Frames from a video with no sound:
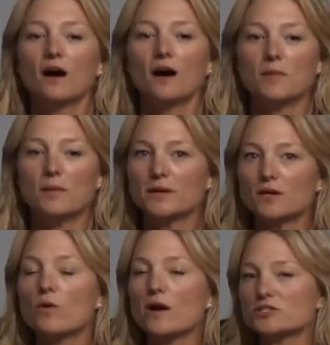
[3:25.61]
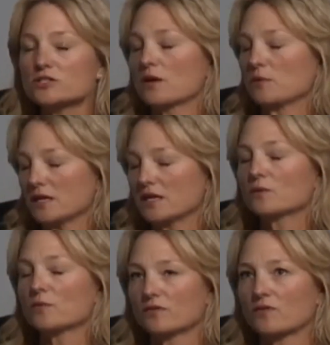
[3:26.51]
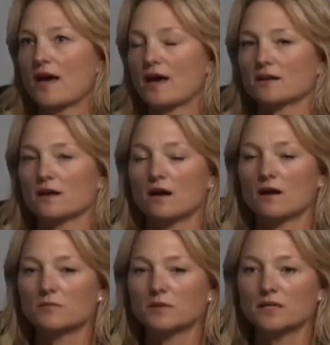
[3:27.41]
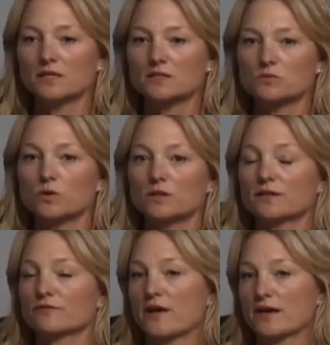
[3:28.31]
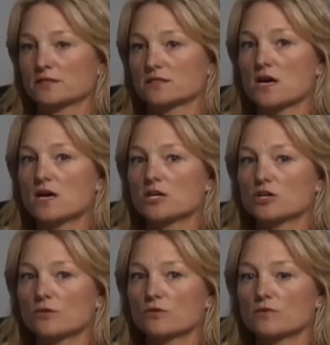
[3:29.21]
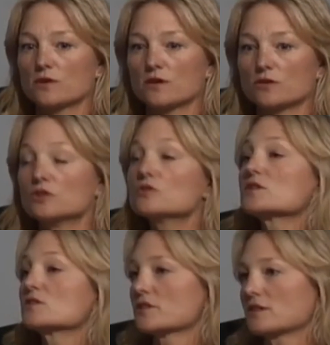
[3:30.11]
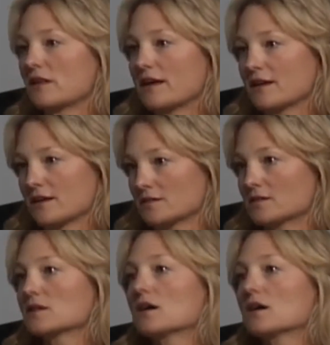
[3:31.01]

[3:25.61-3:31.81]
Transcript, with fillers: Um, a big question that we get with that um, is, will it affect, you know, the usage of the land?